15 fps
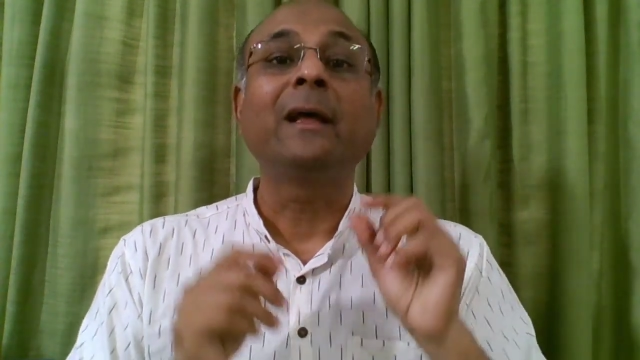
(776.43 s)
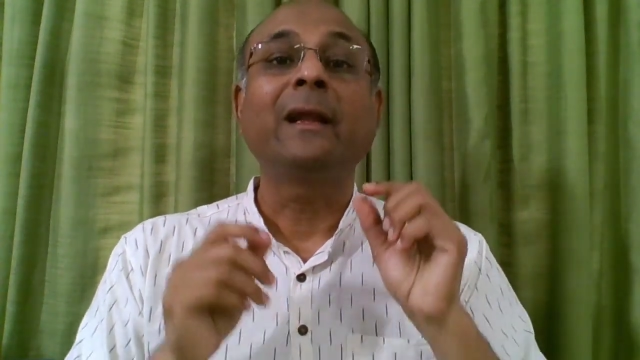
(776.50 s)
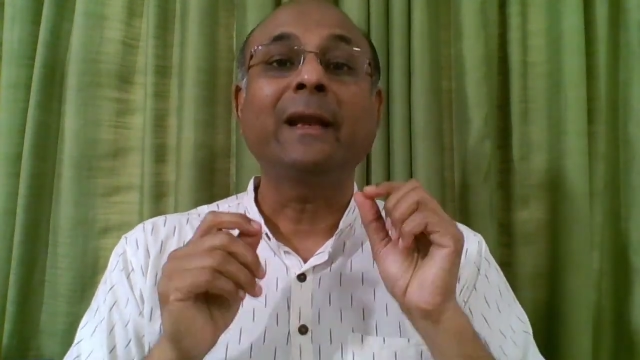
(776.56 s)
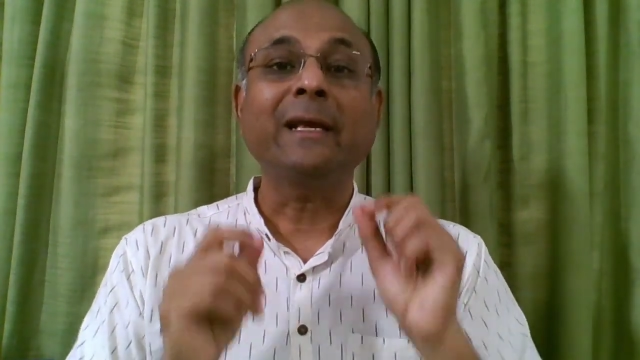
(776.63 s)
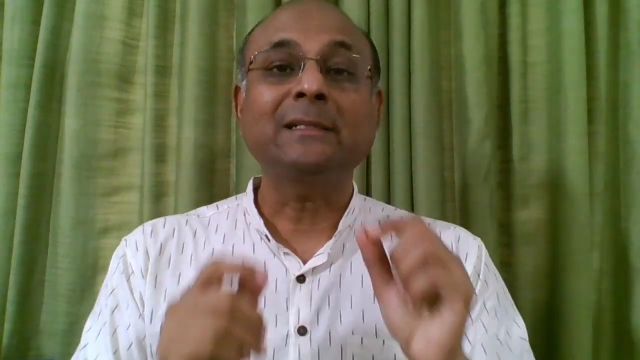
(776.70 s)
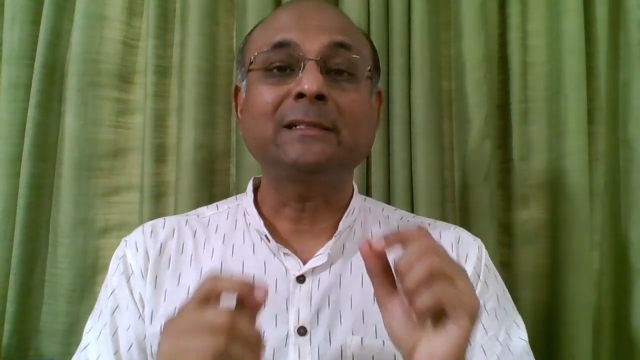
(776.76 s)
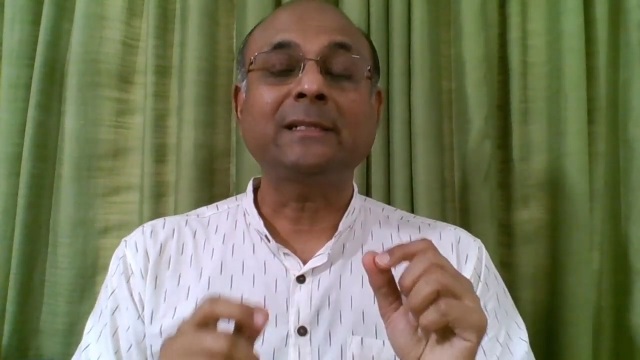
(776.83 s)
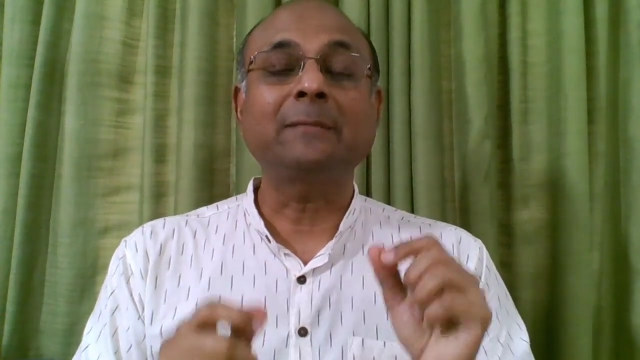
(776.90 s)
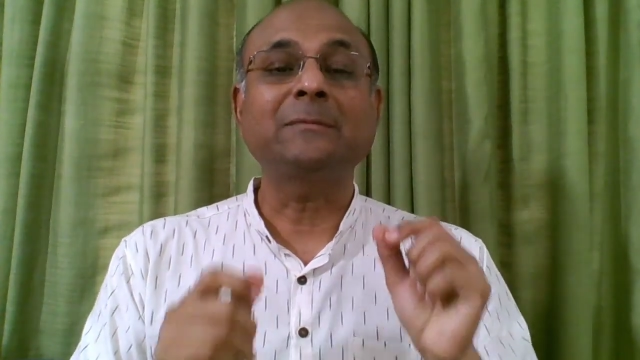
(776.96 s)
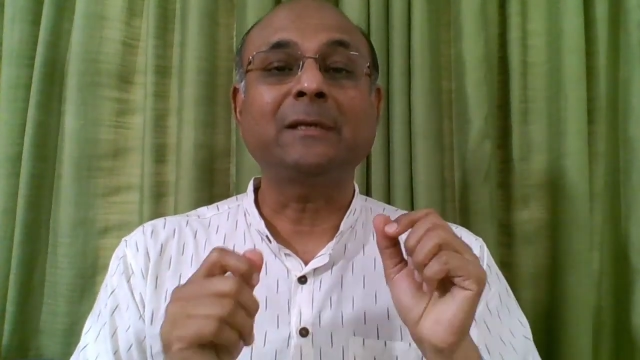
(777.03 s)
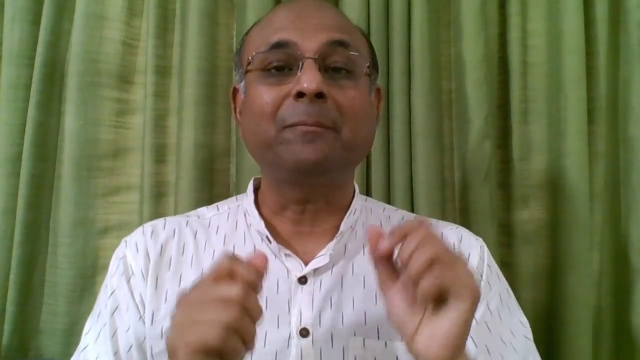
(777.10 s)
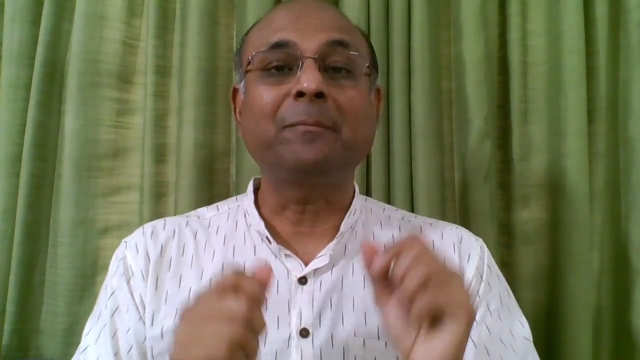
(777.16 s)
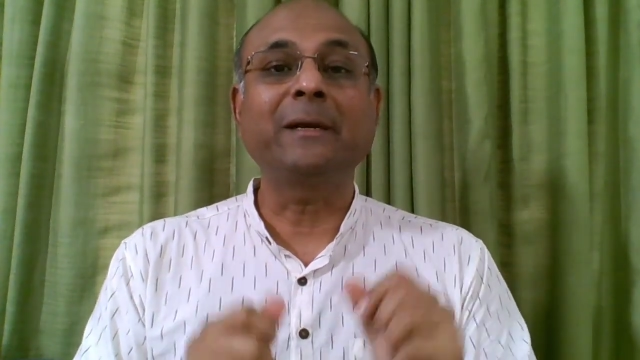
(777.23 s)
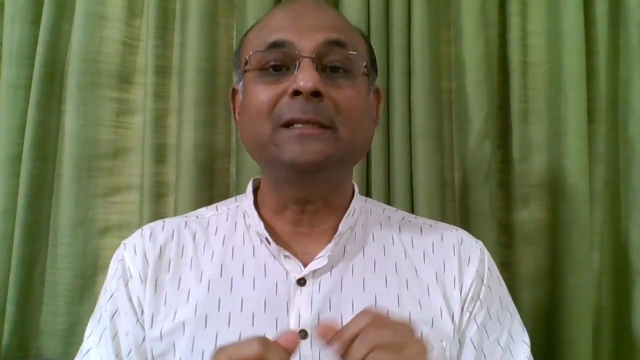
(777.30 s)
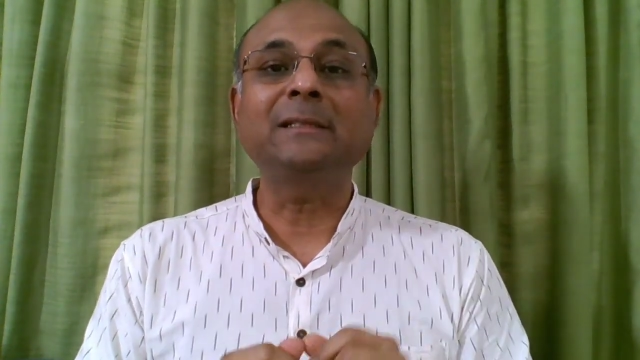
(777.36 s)
Next time
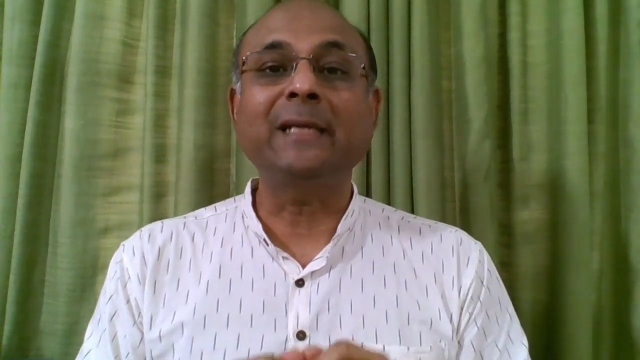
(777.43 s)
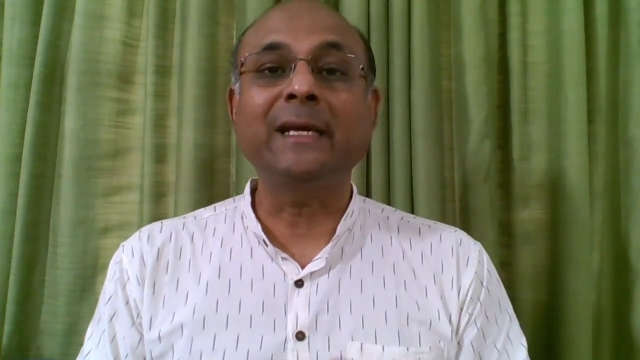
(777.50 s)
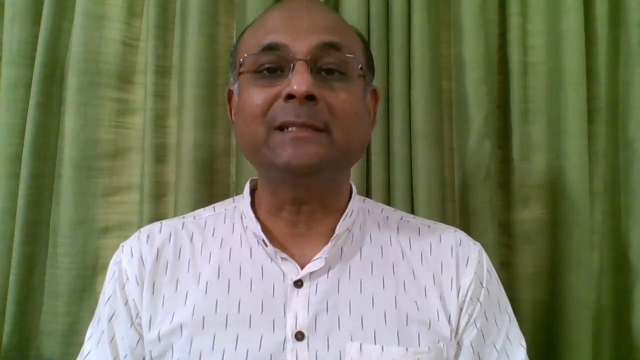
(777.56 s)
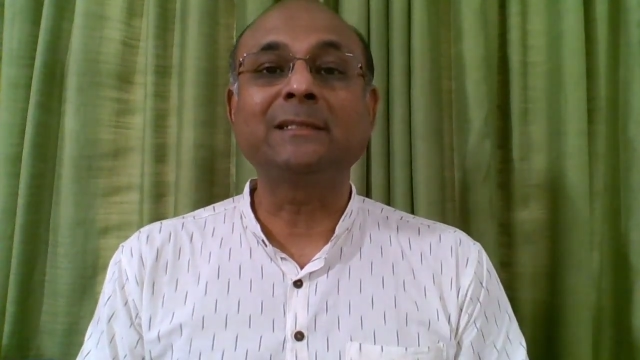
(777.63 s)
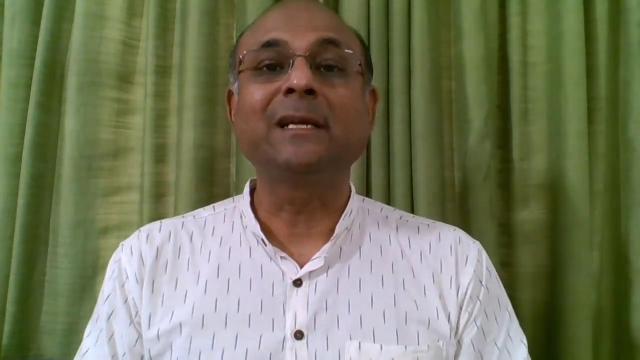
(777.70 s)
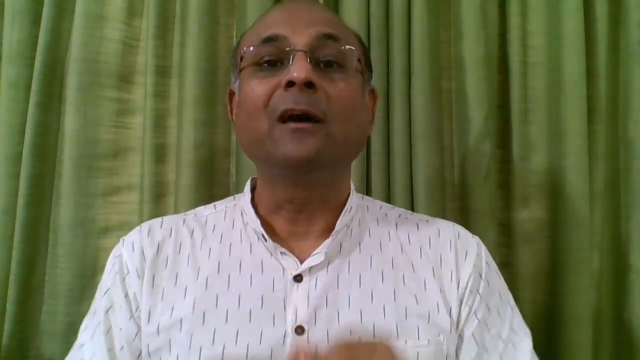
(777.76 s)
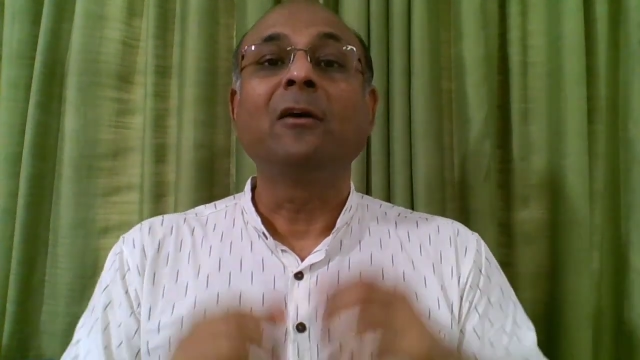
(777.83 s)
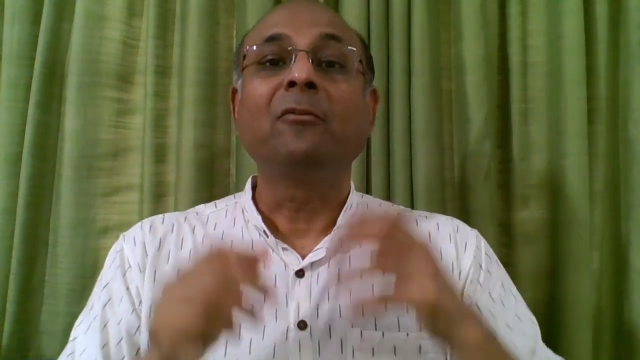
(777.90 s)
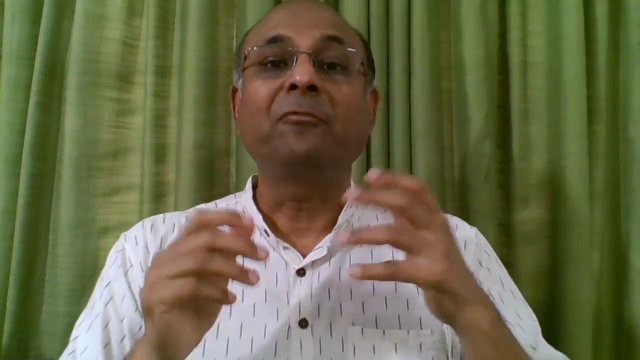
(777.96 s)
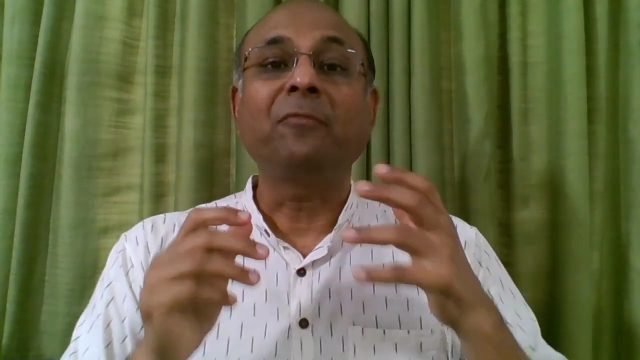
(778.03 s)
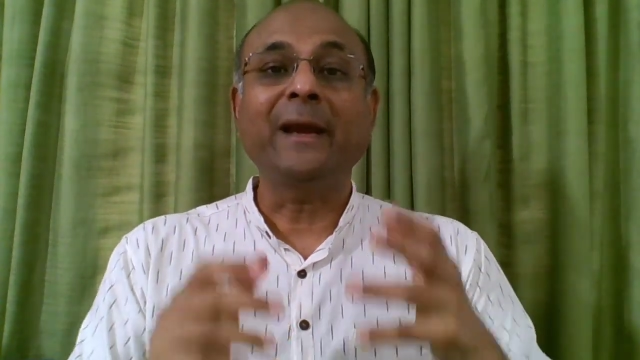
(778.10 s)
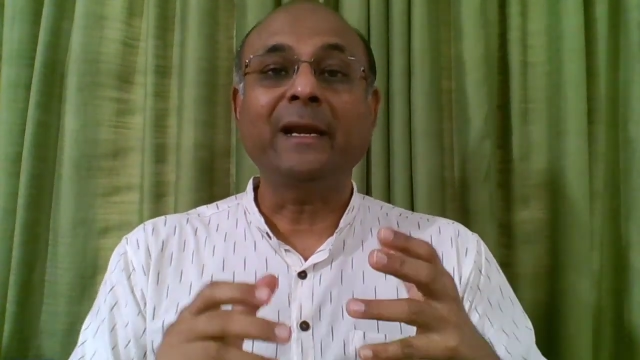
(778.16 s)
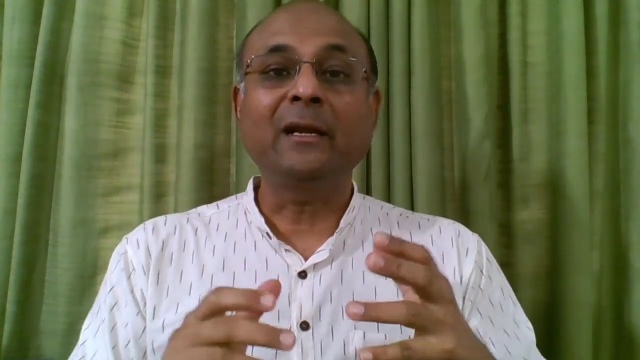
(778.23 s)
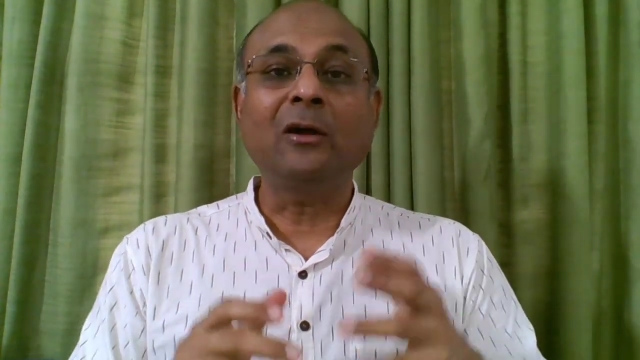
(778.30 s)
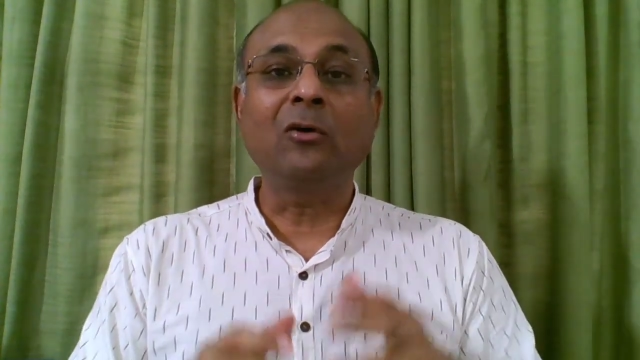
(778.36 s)
somebody says,
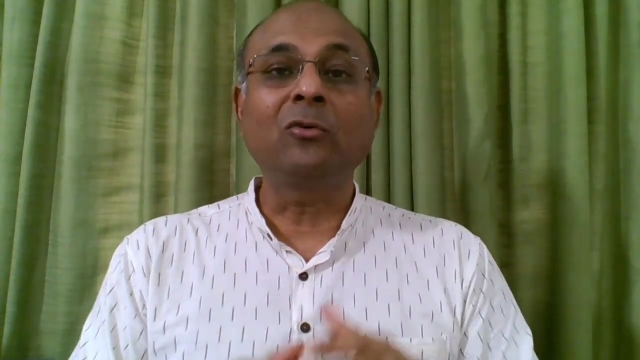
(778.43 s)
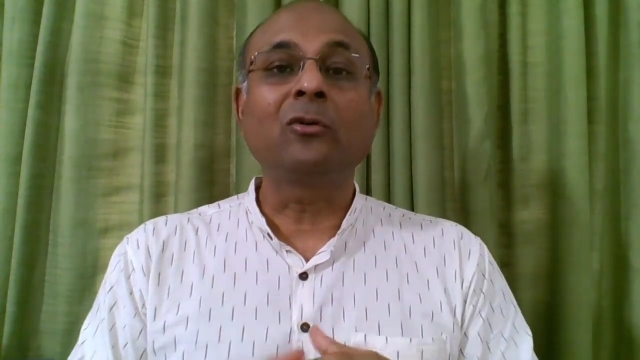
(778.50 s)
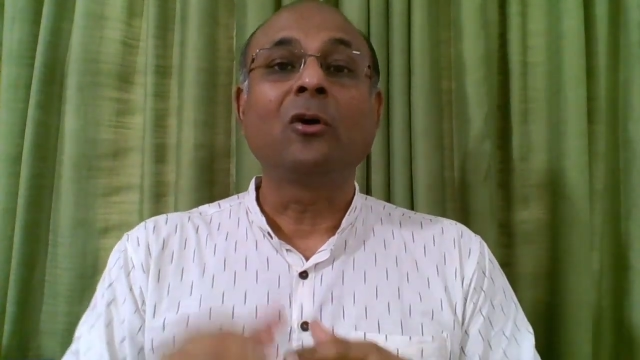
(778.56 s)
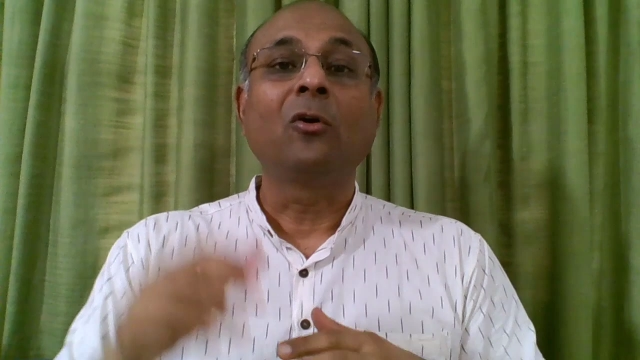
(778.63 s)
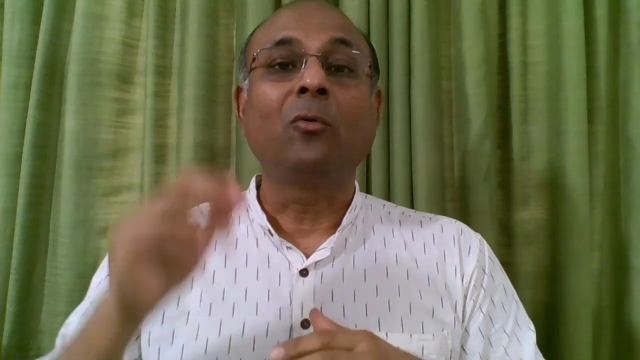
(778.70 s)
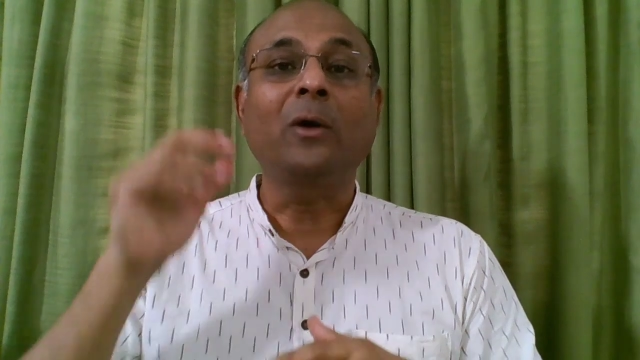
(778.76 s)
find out